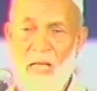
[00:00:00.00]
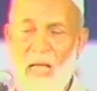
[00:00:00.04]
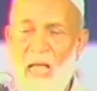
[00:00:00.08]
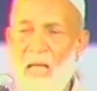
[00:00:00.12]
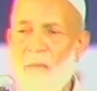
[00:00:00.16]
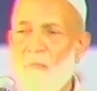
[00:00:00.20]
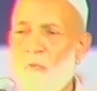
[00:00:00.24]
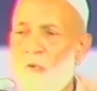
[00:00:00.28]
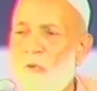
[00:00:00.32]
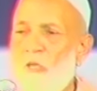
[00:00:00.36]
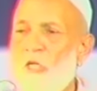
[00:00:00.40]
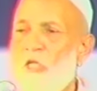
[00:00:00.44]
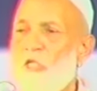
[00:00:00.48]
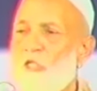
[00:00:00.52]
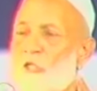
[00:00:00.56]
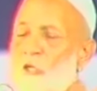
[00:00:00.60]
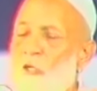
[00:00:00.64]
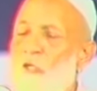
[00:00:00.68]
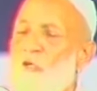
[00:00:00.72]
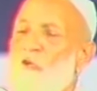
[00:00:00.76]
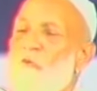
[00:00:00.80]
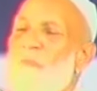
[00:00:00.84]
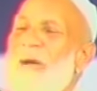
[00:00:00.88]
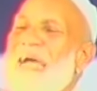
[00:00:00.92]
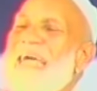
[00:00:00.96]
I'm only
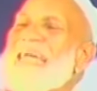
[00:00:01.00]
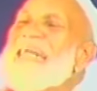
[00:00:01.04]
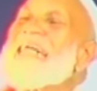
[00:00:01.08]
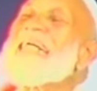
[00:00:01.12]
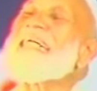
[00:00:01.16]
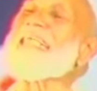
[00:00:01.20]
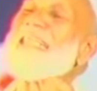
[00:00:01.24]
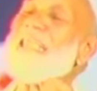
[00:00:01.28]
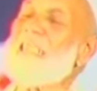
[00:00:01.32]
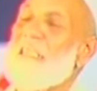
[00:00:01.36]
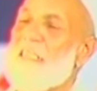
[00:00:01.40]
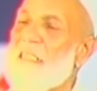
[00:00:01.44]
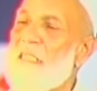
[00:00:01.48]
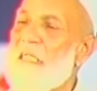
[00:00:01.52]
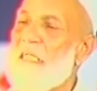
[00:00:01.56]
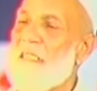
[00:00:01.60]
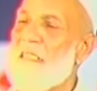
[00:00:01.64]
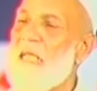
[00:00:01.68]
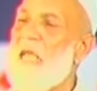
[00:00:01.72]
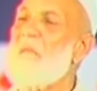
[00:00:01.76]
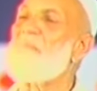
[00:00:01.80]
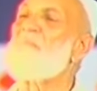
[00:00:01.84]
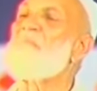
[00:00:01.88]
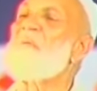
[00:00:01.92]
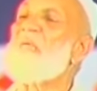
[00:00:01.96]
showing you my
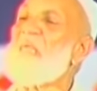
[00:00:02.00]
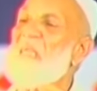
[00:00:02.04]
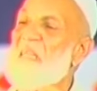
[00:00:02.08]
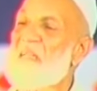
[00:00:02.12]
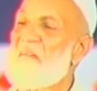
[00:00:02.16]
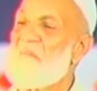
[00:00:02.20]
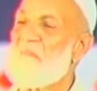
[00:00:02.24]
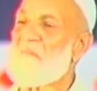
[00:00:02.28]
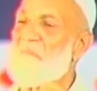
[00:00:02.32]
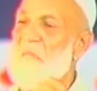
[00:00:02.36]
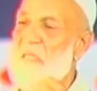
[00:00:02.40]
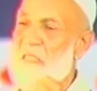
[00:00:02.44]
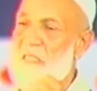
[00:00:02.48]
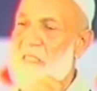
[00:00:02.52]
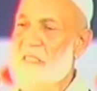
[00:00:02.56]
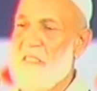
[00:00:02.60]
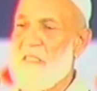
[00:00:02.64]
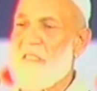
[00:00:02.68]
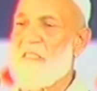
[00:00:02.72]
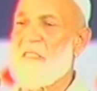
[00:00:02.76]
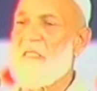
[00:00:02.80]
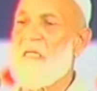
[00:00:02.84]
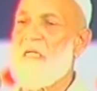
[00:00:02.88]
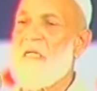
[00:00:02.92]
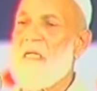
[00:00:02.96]
earnestness. I mean
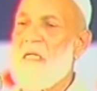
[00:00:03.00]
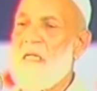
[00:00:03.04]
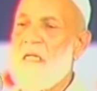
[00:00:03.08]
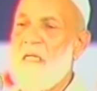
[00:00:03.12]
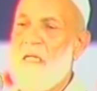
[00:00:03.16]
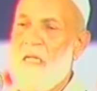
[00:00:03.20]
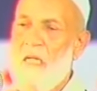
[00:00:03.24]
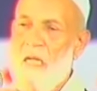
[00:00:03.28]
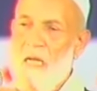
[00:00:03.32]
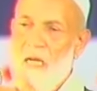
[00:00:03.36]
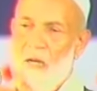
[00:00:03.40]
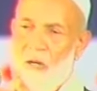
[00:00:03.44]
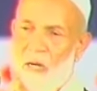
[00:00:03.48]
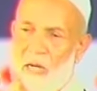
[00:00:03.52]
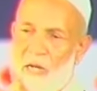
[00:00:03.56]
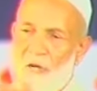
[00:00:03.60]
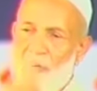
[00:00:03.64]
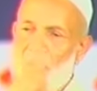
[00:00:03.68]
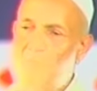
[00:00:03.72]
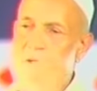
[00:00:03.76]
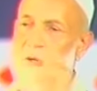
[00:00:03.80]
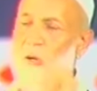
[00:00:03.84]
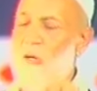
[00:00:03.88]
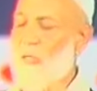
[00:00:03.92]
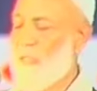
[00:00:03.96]
business.
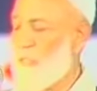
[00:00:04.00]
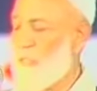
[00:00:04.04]
$100.